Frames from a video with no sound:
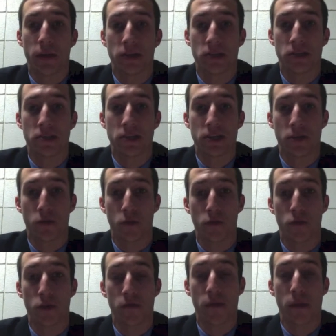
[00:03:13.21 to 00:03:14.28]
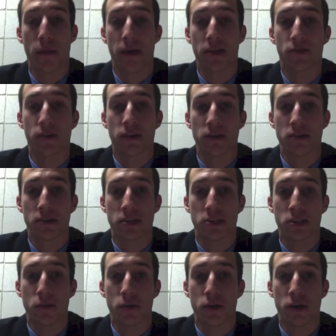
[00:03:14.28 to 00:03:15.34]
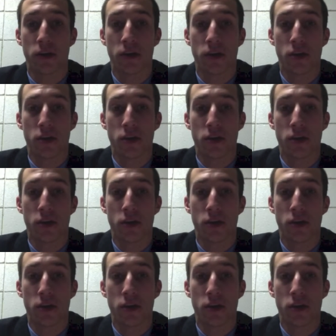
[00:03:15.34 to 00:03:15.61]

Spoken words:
as a senior with one of my best friends and someone